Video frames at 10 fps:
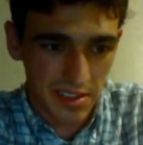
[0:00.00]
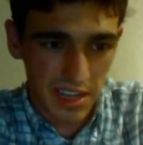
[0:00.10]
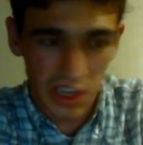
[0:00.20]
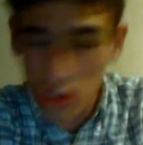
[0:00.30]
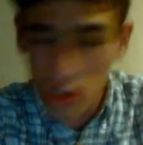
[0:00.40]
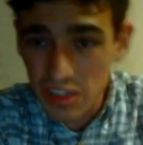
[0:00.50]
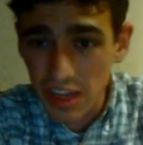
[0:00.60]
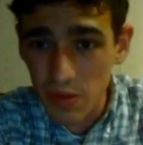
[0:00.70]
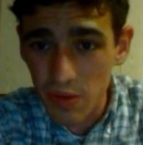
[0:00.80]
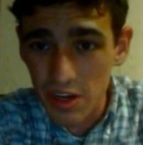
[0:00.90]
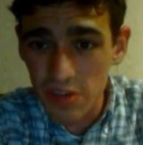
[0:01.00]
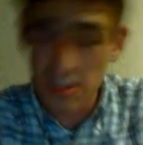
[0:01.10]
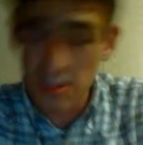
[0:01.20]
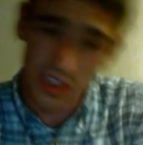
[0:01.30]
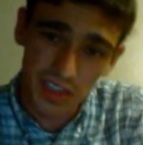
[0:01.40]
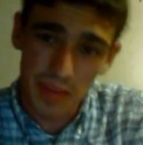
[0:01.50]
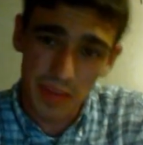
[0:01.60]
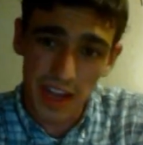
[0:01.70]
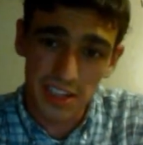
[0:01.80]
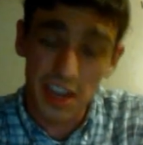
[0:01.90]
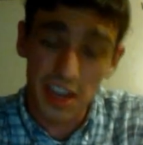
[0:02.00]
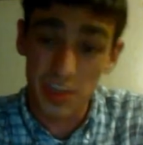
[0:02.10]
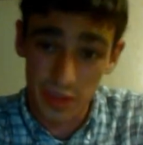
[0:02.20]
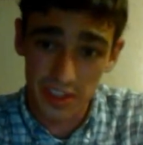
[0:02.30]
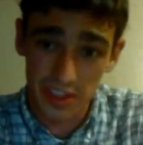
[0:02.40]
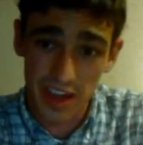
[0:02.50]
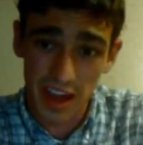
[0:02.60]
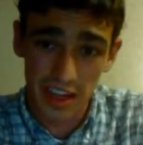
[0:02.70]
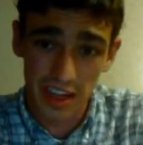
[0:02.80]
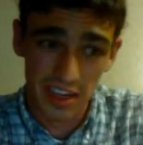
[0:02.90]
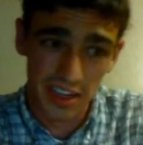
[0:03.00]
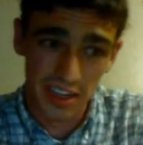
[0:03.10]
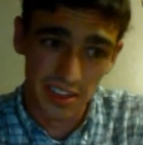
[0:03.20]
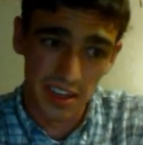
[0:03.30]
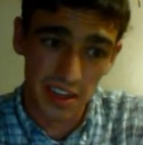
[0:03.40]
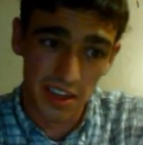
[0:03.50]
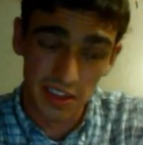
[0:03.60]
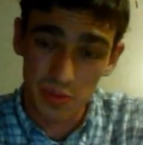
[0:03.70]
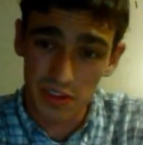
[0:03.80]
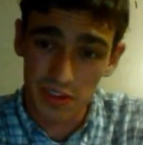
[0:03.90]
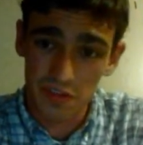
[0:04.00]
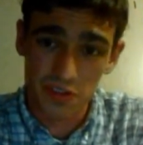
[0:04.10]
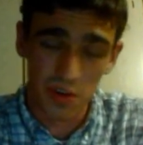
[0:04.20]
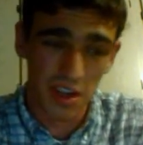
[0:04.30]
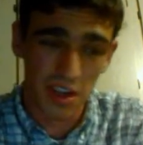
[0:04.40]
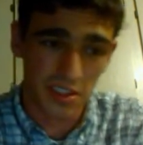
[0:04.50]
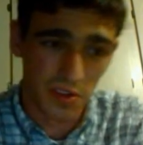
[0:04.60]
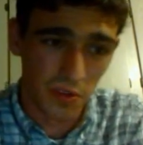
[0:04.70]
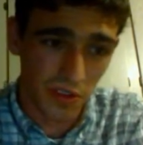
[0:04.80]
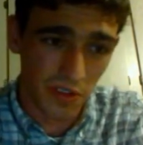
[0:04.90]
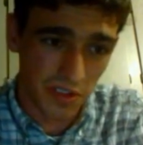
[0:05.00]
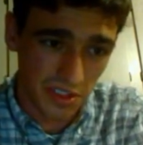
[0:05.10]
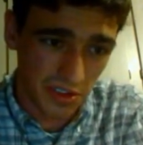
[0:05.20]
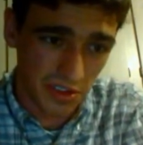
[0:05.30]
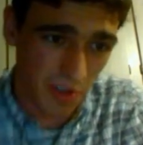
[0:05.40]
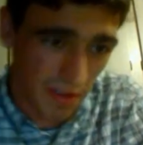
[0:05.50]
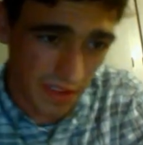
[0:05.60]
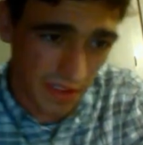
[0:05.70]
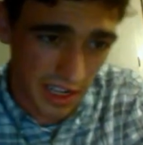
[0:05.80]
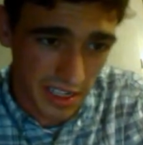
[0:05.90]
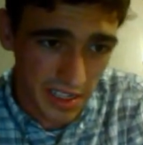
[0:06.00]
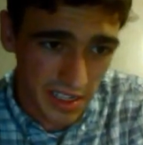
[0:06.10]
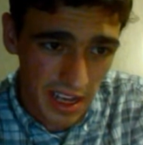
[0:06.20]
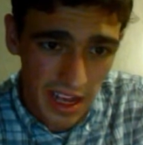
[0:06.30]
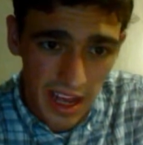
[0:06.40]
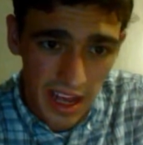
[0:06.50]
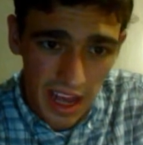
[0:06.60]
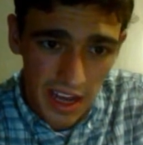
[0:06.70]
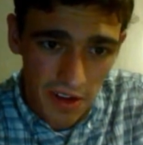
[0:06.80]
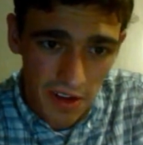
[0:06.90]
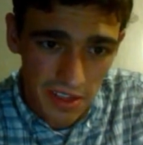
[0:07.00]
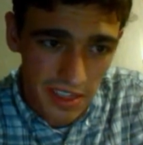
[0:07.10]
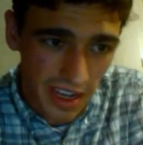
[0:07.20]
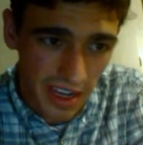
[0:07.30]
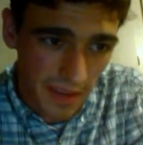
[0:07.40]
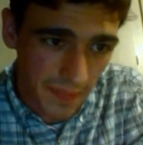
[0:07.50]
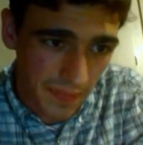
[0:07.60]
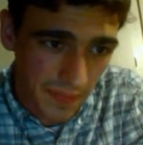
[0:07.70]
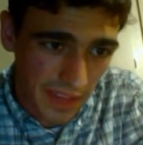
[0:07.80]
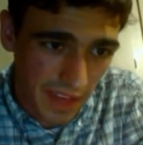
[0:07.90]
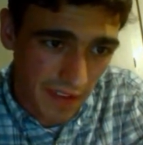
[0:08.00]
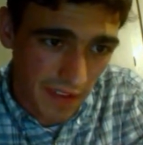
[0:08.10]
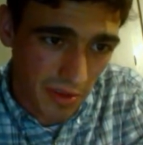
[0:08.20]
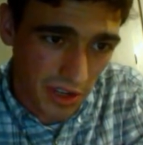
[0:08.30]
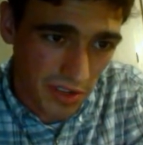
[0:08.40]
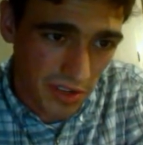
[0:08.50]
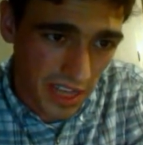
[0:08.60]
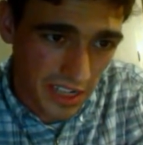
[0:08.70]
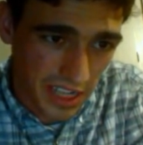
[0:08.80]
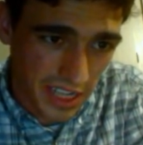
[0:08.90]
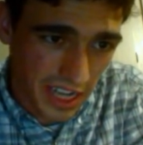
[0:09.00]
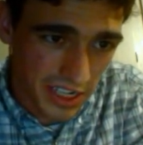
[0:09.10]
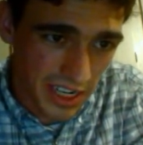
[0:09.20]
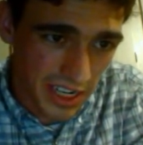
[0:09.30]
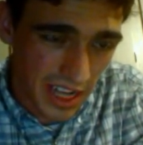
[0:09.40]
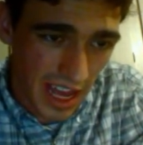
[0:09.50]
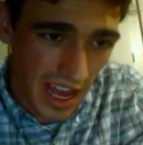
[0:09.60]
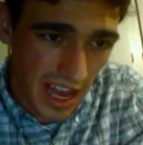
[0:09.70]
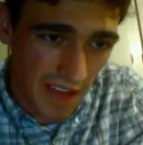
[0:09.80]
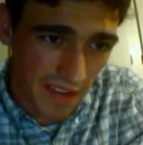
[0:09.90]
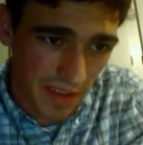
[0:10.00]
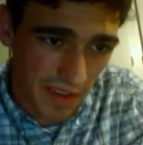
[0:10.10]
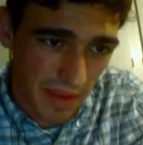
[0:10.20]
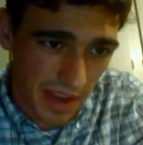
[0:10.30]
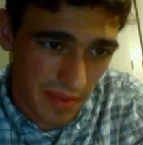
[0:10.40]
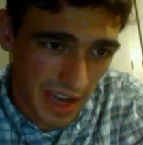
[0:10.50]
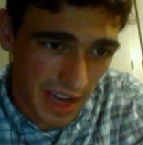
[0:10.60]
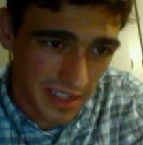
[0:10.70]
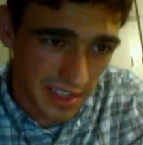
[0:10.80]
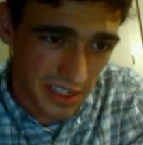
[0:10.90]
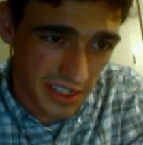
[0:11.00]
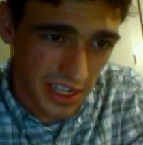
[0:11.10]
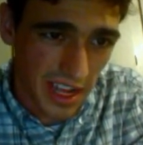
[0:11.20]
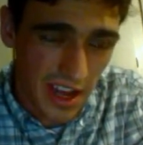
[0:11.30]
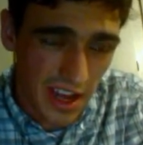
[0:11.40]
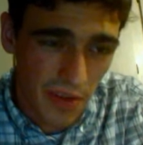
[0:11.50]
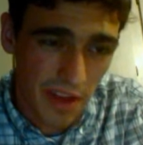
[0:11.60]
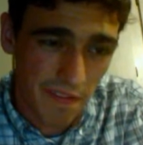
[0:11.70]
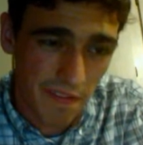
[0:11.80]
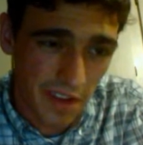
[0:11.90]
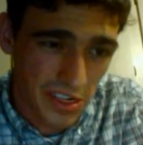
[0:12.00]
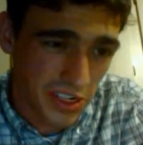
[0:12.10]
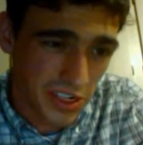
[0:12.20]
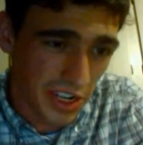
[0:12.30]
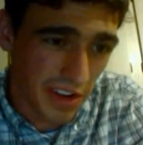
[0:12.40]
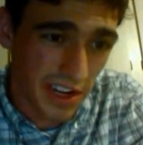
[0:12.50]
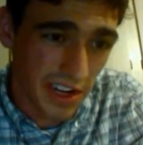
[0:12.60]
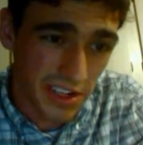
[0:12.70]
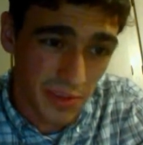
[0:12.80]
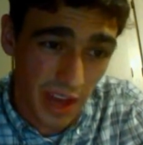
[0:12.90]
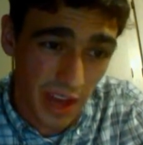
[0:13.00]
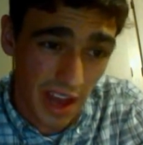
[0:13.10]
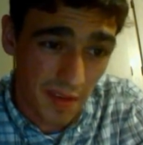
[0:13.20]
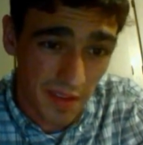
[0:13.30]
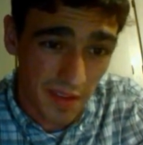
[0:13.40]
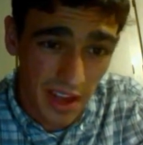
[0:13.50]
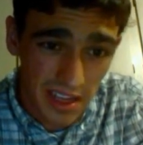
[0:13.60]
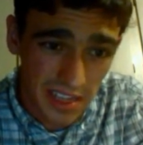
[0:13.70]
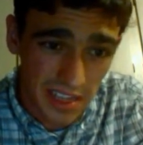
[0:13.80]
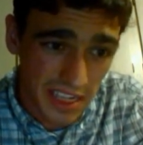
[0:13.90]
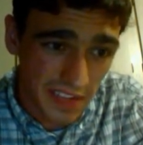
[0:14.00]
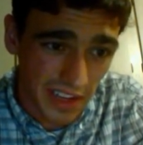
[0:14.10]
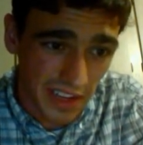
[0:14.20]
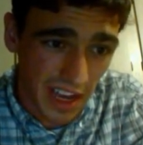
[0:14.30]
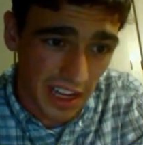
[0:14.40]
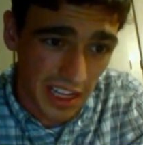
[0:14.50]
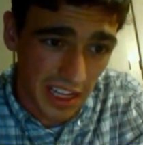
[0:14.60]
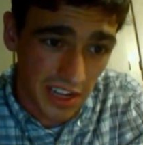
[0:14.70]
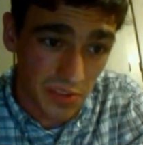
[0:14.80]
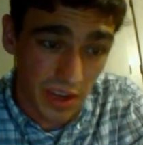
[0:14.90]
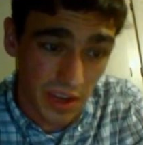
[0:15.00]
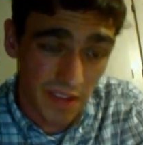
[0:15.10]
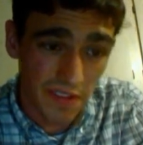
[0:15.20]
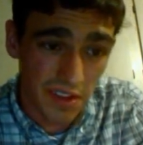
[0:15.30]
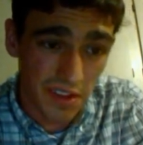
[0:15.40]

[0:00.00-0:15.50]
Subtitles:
it looks like Windows, it looks like Macintosh, but it's not. It is this one is Fedora. It's an older distro of Linux. And notice if I were to go to the education, I have in my mathematics section, we have function generators, we have scientific calculators, we have